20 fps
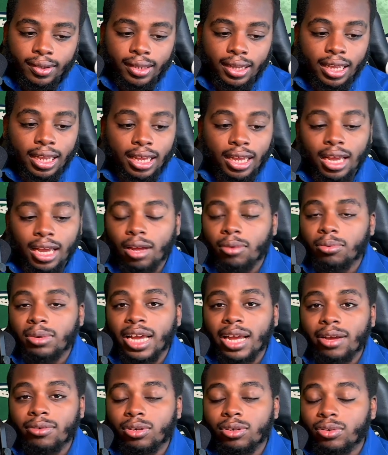I'm
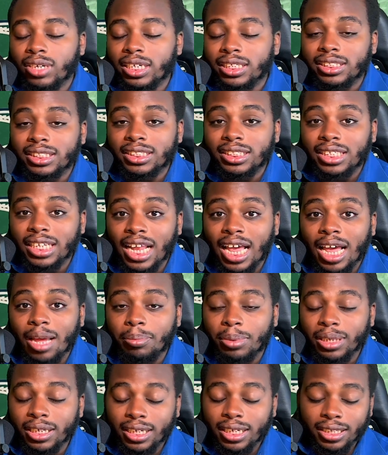counting on the
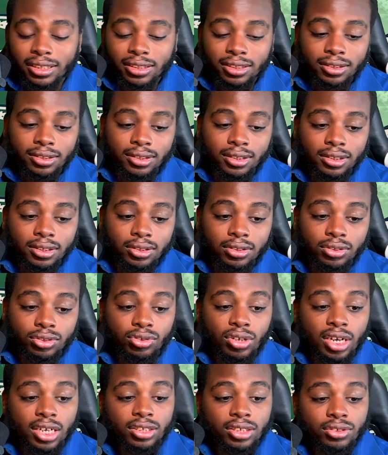sloppiness to
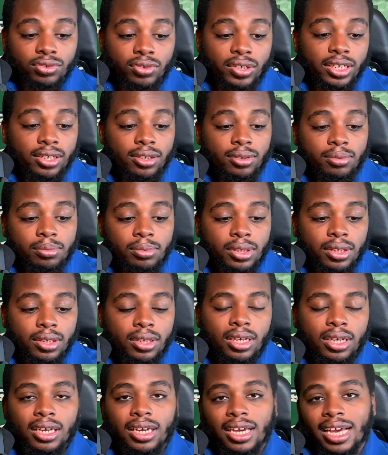try to trade him.
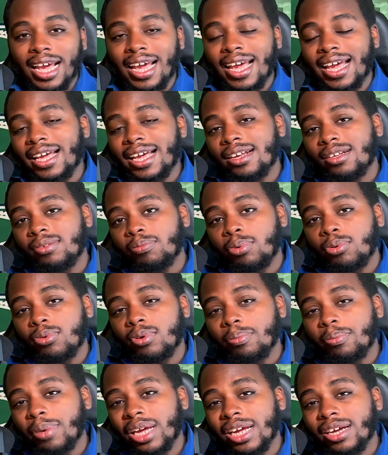And
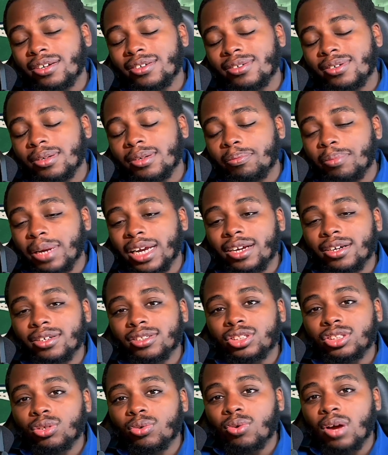Budda Baker is
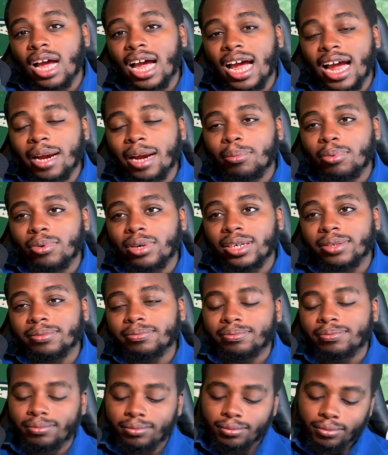so hybrid
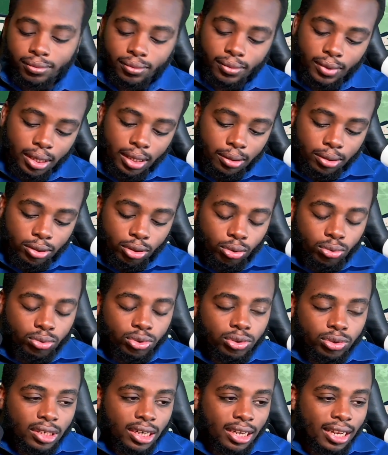due
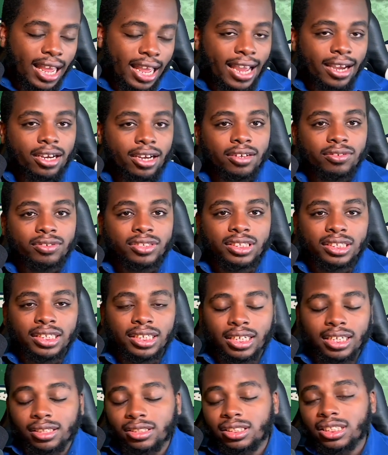to the lack of
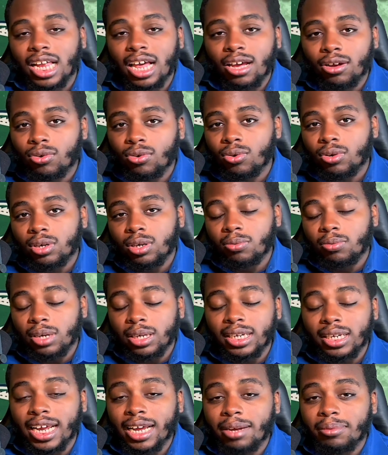slot corner. We
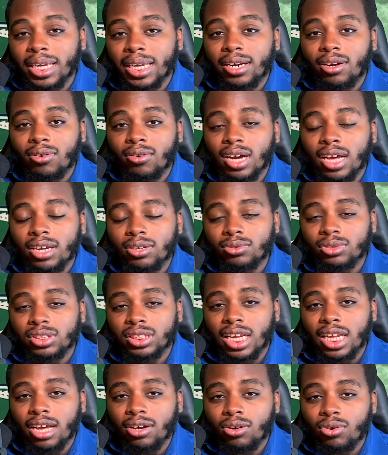damn near don't got no
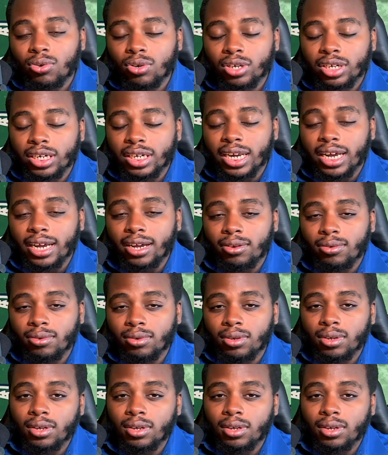slot corner now.